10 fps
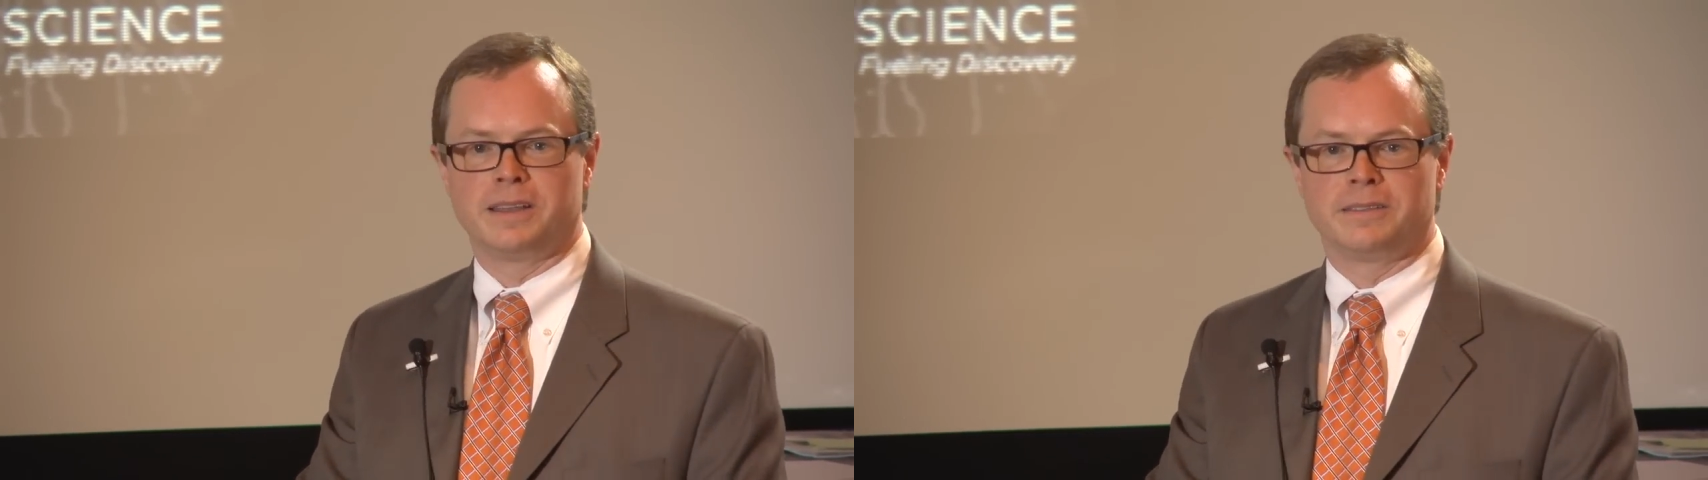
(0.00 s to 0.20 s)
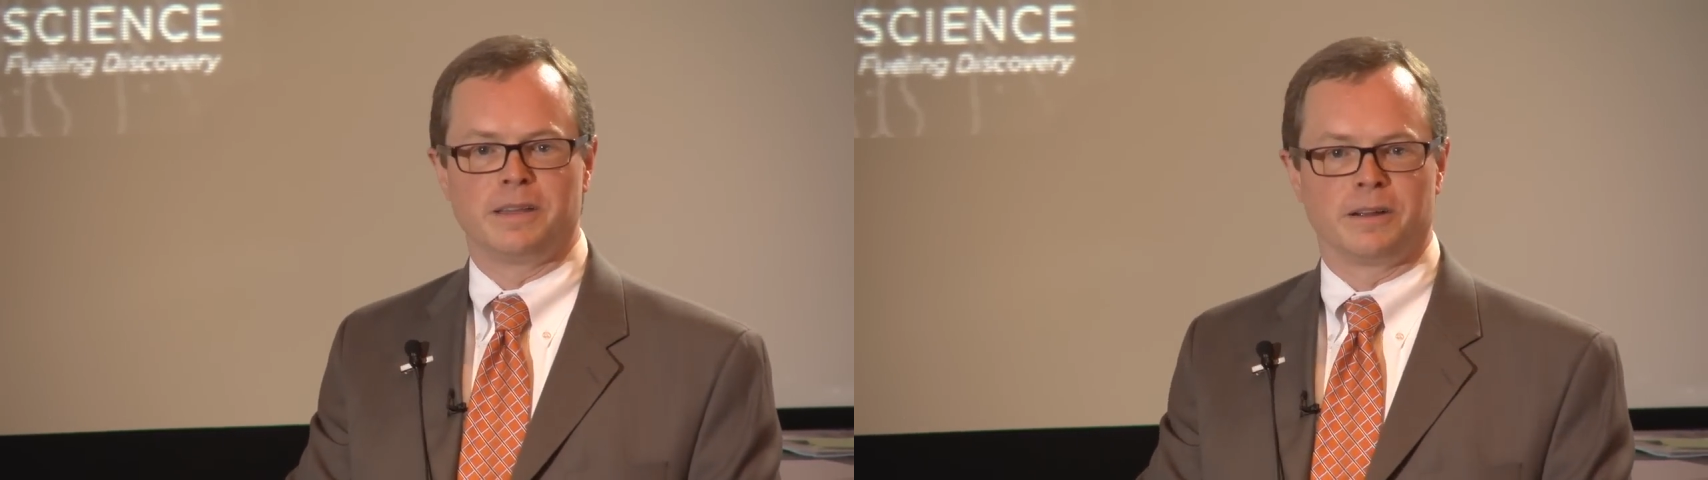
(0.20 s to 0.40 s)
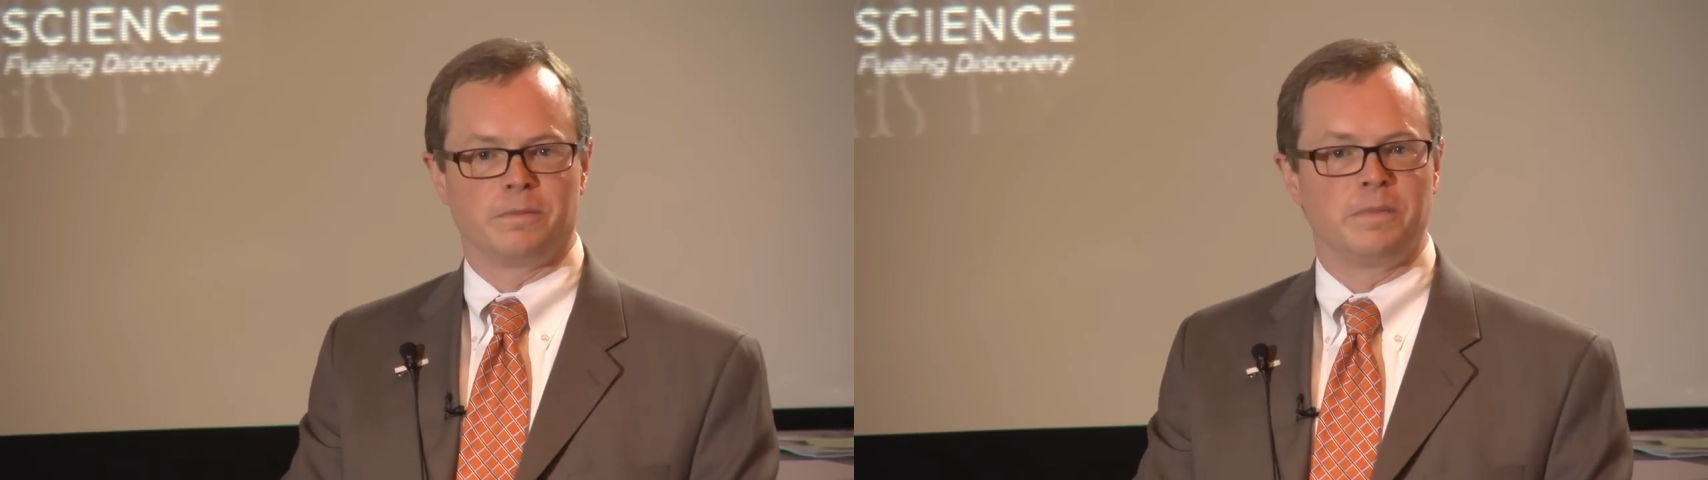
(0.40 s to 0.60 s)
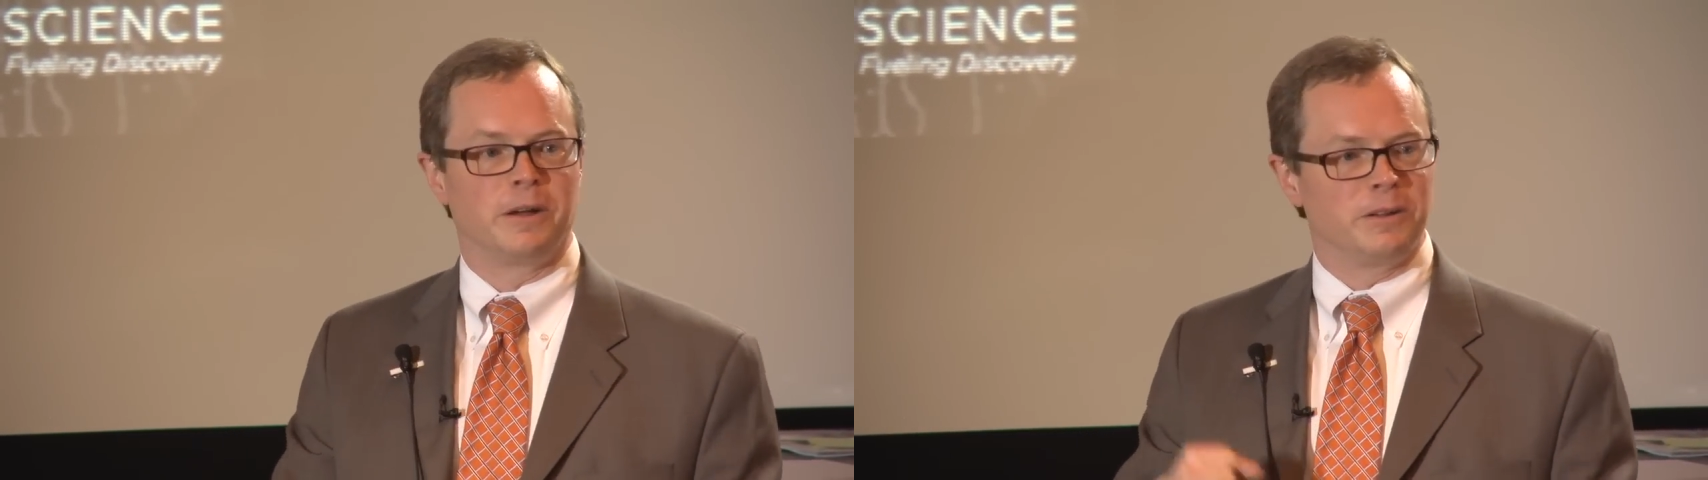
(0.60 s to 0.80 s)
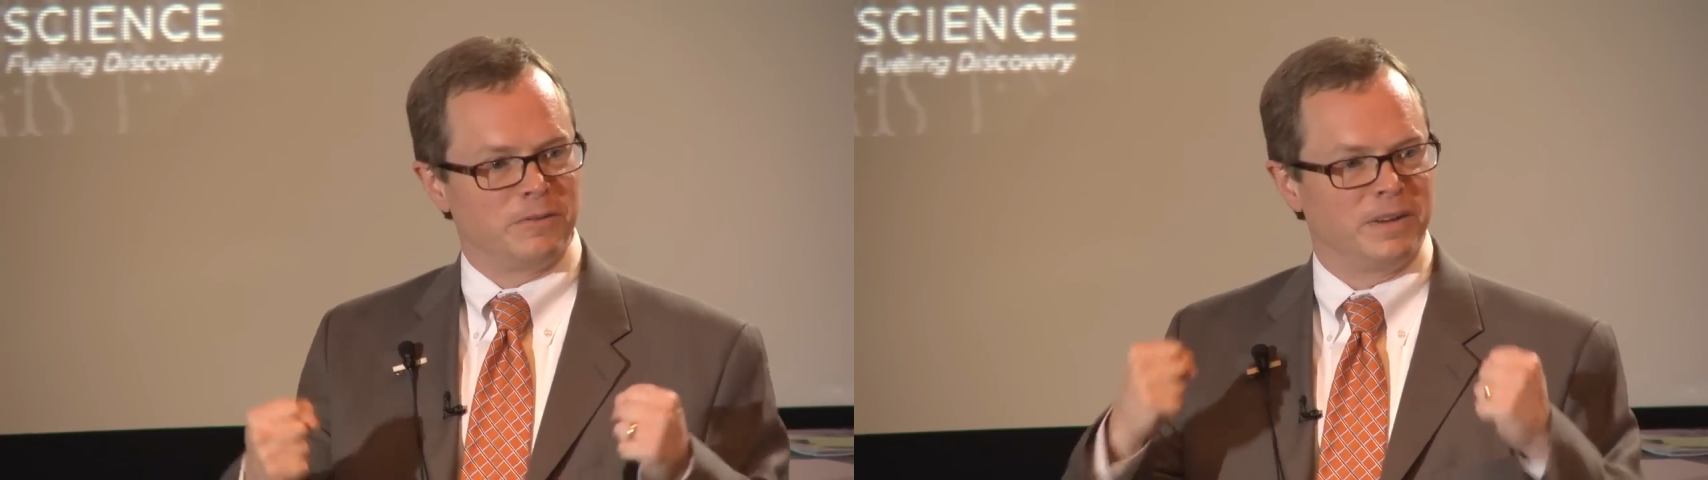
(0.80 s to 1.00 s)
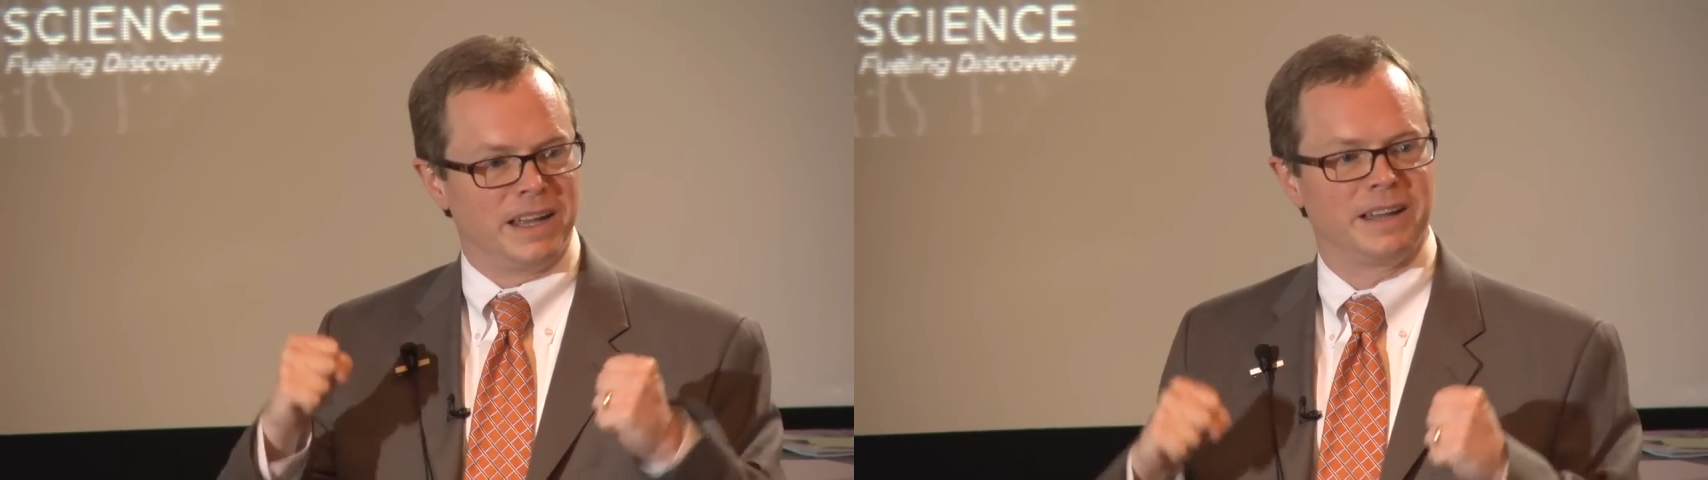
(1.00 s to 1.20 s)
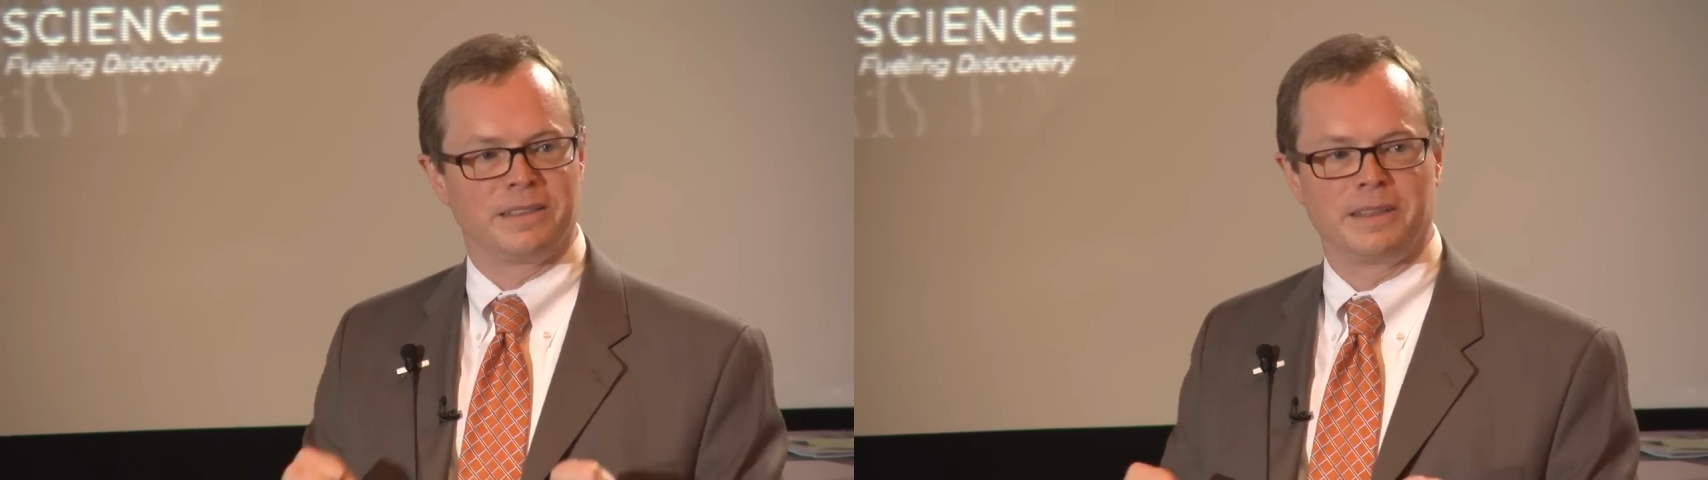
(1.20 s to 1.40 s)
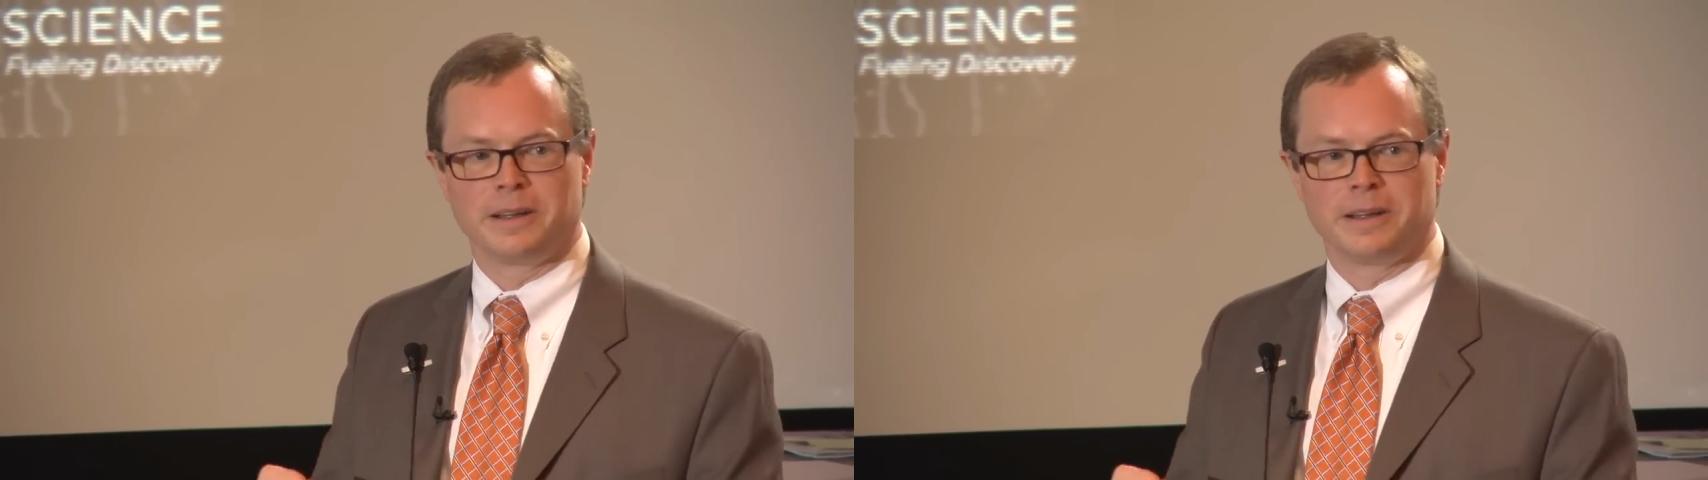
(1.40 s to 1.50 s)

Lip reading: that they're unique.